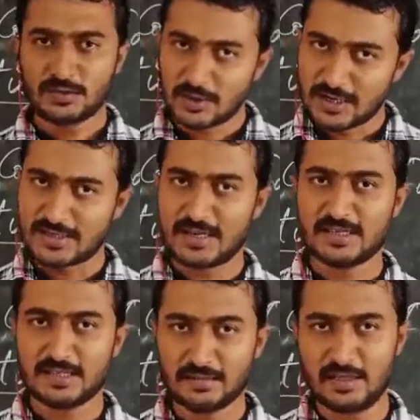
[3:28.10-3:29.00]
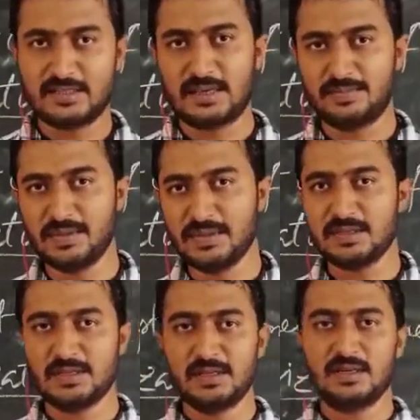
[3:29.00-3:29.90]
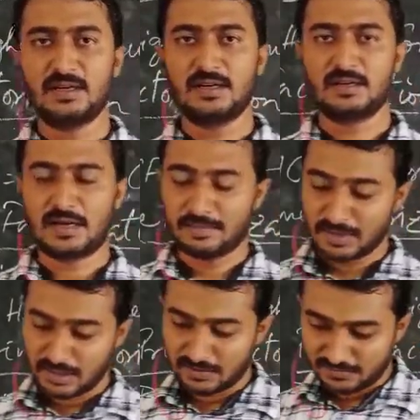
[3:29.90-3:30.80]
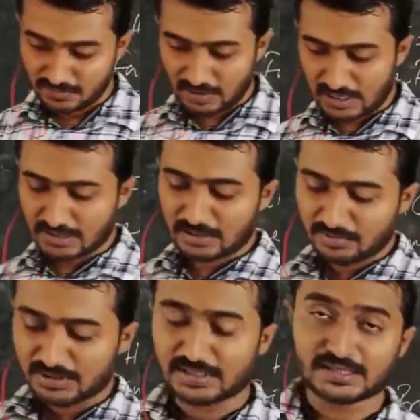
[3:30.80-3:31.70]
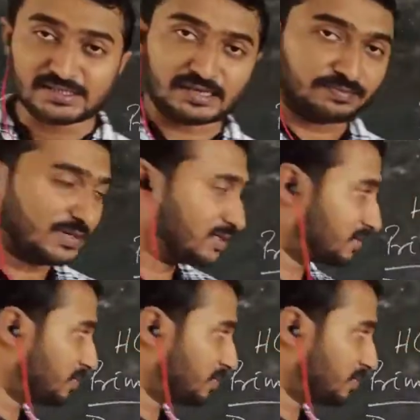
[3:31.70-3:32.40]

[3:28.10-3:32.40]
So let's take some examples. I am taking a few large numbers as examples.